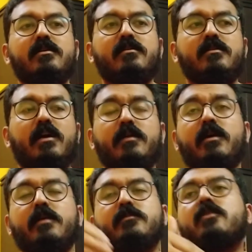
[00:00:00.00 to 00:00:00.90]

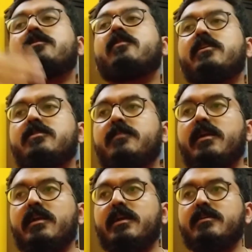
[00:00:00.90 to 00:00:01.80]
I'm not going to buy
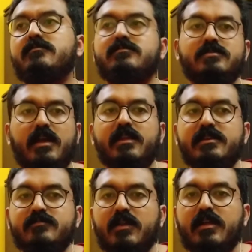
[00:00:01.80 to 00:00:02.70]
a
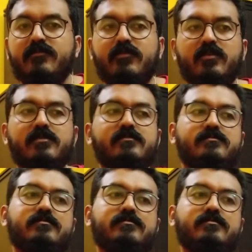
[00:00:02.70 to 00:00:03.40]
Chinese brand phone,